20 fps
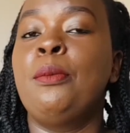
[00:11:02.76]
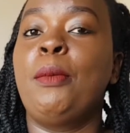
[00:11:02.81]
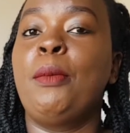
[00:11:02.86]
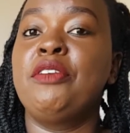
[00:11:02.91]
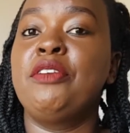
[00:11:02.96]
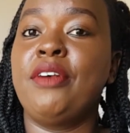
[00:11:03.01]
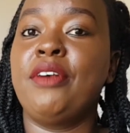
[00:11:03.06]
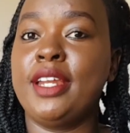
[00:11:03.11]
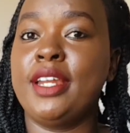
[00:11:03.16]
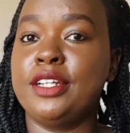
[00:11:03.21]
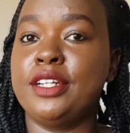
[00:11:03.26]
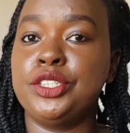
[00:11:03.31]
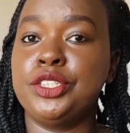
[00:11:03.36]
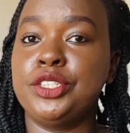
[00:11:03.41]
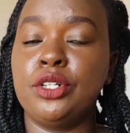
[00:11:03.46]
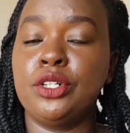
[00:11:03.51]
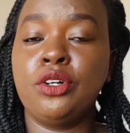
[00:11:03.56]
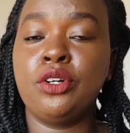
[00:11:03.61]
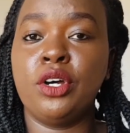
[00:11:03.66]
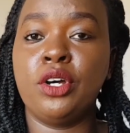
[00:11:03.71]
my
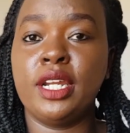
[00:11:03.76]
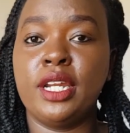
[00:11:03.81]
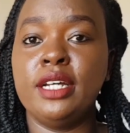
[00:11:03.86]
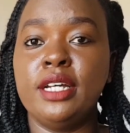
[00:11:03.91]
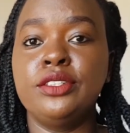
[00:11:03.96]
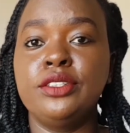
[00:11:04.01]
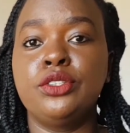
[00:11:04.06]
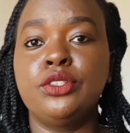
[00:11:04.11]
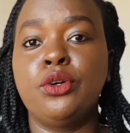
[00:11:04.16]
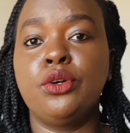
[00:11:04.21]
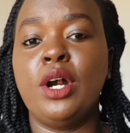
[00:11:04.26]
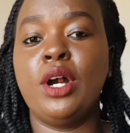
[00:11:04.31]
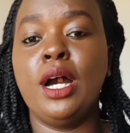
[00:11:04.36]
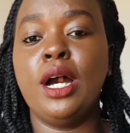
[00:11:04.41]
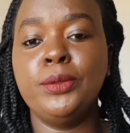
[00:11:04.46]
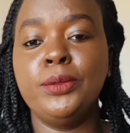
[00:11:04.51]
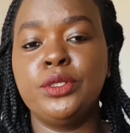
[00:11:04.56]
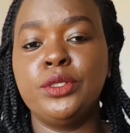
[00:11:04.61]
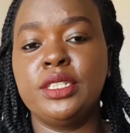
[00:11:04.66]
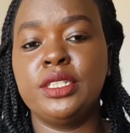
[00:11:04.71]
financial corner. So
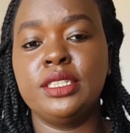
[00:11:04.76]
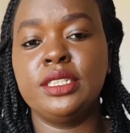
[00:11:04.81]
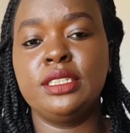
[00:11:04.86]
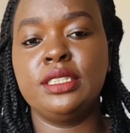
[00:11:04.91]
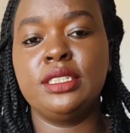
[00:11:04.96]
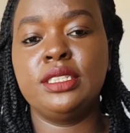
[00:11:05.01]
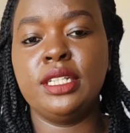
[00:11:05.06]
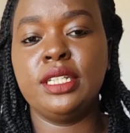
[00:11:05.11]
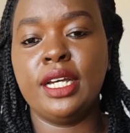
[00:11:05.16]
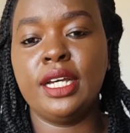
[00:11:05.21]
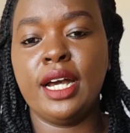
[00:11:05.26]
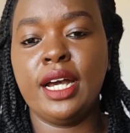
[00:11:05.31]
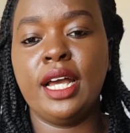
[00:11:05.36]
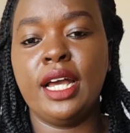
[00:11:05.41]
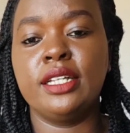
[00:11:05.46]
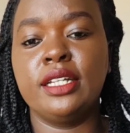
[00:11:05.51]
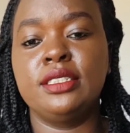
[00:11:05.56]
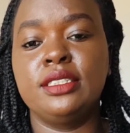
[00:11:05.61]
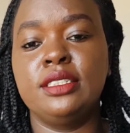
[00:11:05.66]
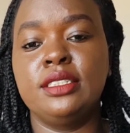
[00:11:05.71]
up to this year,
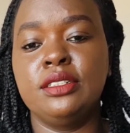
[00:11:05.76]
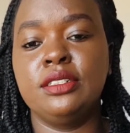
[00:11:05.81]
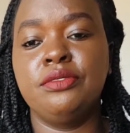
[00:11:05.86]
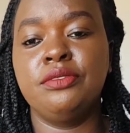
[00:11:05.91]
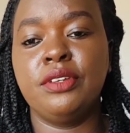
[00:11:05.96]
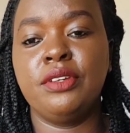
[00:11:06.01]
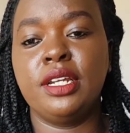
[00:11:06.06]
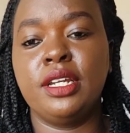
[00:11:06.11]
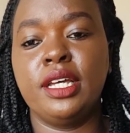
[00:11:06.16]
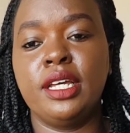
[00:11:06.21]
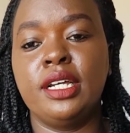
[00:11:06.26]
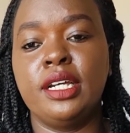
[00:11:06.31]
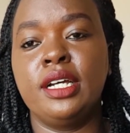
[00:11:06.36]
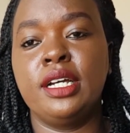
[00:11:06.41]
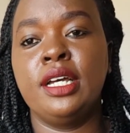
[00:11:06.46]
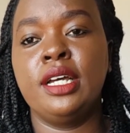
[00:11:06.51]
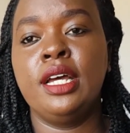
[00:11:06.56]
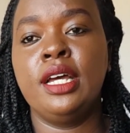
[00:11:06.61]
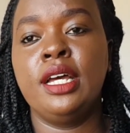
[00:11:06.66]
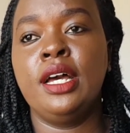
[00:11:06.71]
I still feel like
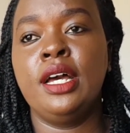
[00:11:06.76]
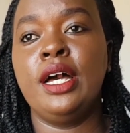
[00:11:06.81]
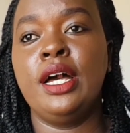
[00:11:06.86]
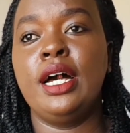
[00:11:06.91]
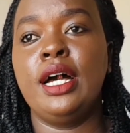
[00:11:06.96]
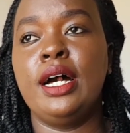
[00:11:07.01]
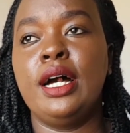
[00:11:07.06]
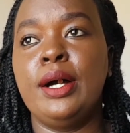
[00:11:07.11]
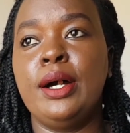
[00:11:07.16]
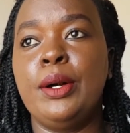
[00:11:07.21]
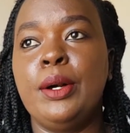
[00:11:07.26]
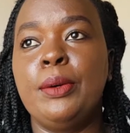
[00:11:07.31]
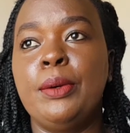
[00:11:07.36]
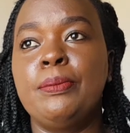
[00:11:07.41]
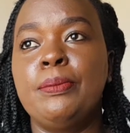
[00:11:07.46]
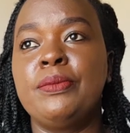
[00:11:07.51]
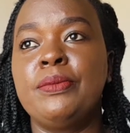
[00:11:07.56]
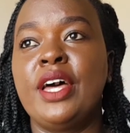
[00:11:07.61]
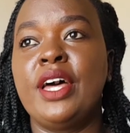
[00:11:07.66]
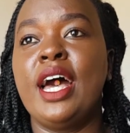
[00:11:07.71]

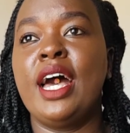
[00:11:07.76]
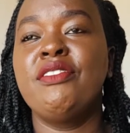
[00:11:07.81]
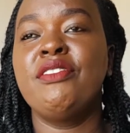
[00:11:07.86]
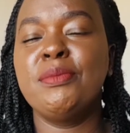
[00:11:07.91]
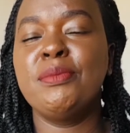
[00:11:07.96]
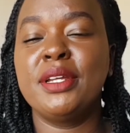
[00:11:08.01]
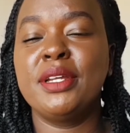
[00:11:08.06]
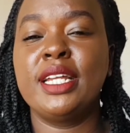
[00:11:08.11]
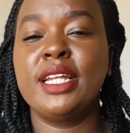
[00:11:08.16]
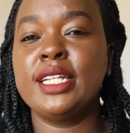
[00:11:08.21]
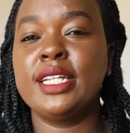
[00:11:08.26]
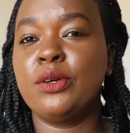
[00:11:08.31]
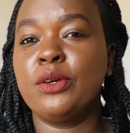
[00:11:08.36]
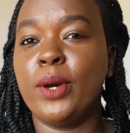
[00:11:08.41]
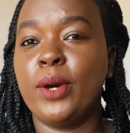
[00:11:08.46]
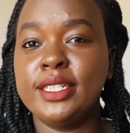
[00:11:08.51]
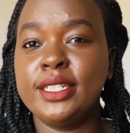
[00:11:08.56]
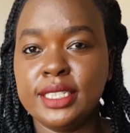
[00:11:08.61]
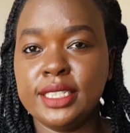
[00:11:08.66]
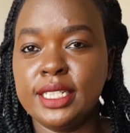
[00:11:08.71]
I haven't been
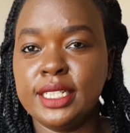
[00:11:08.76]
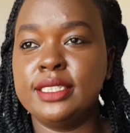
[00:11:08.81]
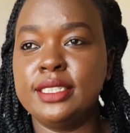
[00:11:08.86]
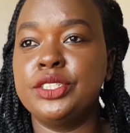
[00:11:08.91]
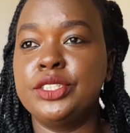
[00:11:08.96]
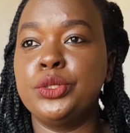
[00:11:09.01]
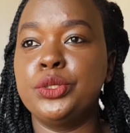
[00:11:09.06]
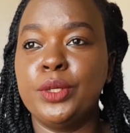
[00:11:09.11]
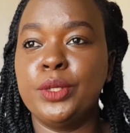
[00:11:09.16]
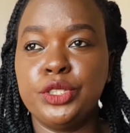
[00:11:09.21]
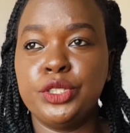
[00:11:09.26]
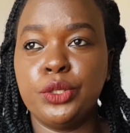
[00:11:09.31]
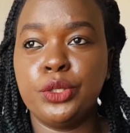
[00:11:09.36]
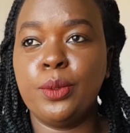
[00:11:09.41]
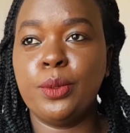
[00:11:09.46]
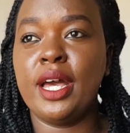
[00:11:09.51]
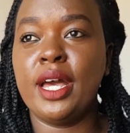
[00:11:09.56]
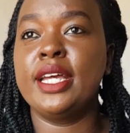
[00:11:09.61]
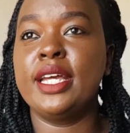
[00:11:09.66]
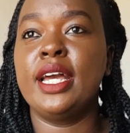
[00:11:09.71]
quite in a situation
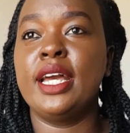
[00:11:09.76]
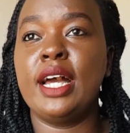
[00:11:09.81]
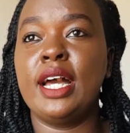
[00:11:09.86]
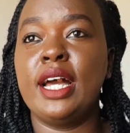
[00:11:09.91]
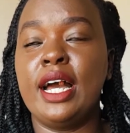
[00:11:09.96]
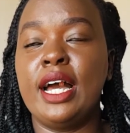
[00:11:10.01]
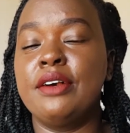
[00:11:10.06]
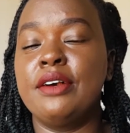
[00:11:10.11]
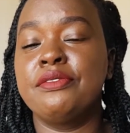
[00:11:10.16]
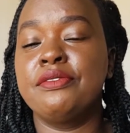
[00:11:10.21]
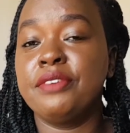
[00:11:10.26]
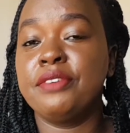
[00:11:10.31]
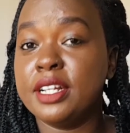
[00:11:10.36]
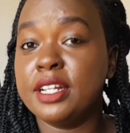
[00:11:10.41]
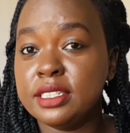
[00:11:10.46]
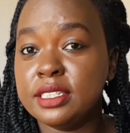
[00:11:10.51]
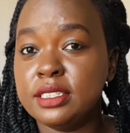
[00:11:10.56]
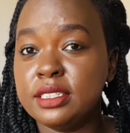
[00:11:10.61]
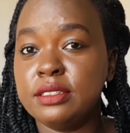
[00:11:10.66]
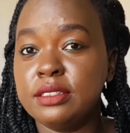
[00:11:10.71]
where I have
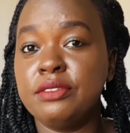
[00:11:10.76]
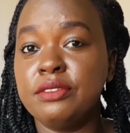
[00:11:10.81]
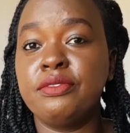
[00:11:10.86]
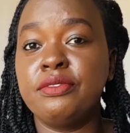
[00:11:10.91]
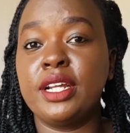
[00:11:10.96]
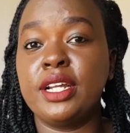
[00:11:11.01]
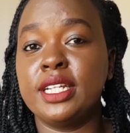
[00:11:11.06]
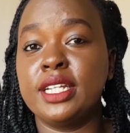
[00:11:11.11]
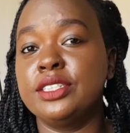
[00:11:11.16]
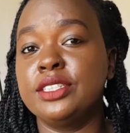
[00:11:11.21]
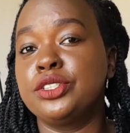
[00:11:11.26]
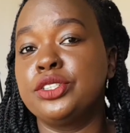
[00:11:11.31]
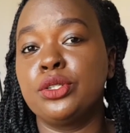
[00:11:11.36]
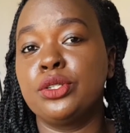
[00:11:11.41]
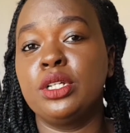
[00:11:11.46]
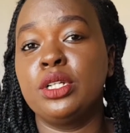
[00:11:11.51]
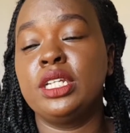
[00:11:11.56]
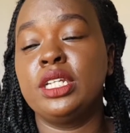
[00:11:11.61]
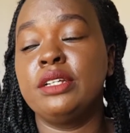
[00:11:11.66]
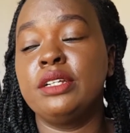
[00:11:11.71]
felt
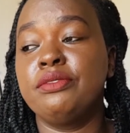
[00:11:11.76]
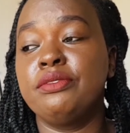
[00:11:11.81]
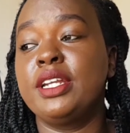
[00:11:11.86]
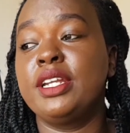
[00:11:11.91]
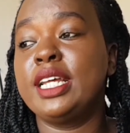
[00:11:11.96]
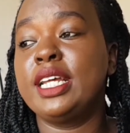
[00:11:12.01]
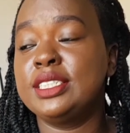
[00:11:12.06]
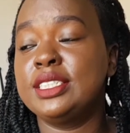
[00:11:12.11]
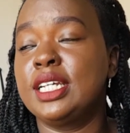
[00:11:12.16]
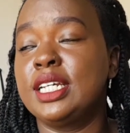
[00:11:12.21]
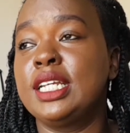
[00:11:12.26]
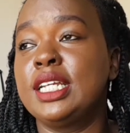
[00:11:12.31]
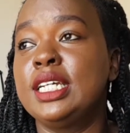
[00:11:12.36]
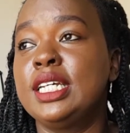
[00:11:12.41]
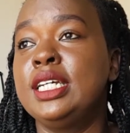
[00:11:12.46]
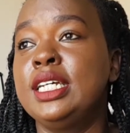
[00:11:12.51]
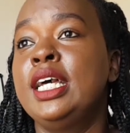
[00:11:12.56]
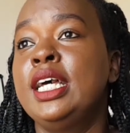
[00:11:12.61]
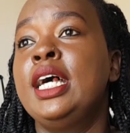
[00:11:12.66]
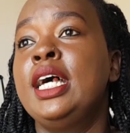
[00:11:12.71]

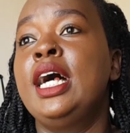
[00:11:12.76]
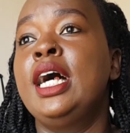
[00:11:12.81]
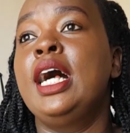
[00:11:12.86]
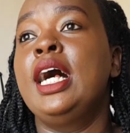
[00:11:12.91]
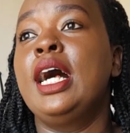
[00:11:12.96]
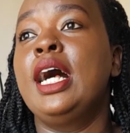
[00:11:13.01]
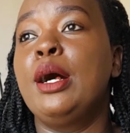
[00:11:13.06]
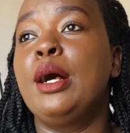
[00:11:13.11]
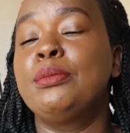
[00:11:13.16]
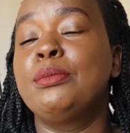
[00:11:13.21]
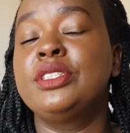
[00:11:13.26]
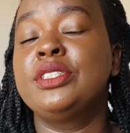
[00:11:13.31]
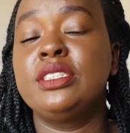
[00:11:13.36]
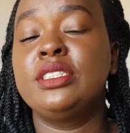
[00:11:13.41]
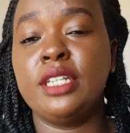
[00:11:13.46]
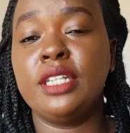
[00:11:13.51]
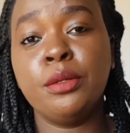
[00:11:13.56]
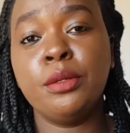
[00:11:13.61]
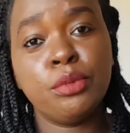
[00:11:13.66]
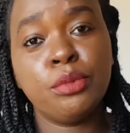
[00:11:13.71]
financially
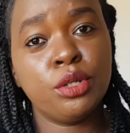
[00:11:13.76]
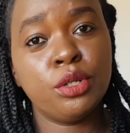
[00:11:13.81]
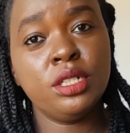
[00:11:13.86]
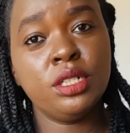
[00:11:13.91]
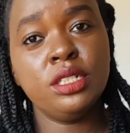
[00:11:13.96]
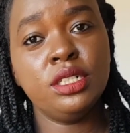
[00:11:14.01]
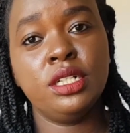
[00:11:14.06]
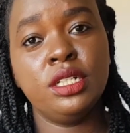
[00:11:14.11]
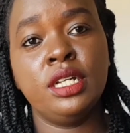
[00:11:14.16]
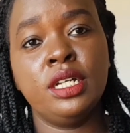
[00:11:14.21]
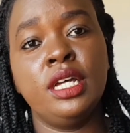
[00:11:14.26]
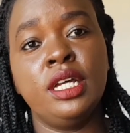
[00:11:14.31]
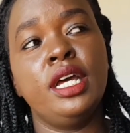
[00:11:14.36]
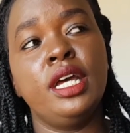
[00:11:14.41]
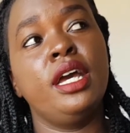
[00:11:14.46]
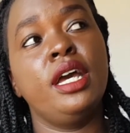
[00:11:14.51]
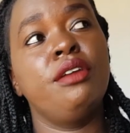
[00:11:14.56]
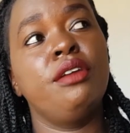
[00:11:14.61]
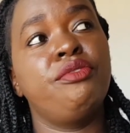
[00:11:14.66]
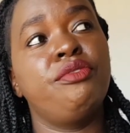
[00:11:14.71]
stable
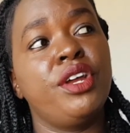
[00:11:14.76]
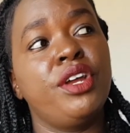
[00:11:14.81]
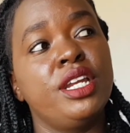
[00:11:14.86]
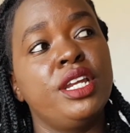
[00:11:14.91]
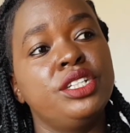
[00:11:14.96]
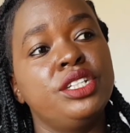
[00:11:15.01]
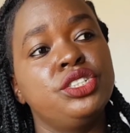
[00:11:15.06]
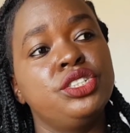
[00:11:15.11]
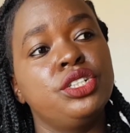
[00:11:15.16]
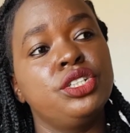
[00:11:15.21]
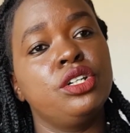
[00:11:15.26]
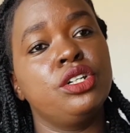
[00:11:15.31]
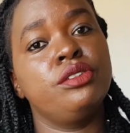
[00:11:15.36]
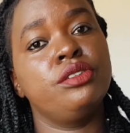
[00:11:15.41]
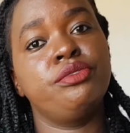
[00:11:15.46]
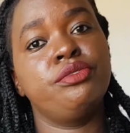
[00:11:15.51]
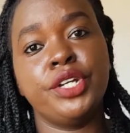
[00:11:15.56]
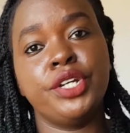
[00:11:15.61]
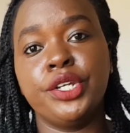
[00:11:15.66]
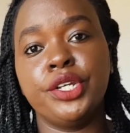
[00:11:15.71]
and
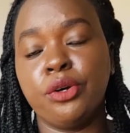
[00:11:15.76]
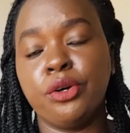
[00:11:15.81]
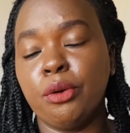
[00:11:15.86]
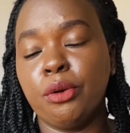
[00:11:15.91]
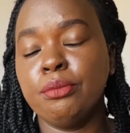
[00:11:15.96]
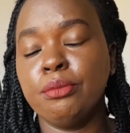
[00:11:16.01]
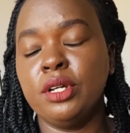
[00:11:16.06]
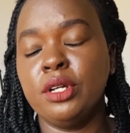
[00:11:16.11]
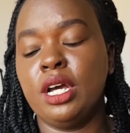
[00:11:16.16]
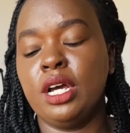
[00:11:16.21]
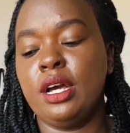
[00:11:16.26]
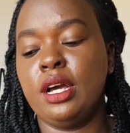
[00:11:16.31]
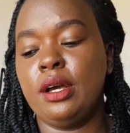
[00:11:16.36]
financial freedom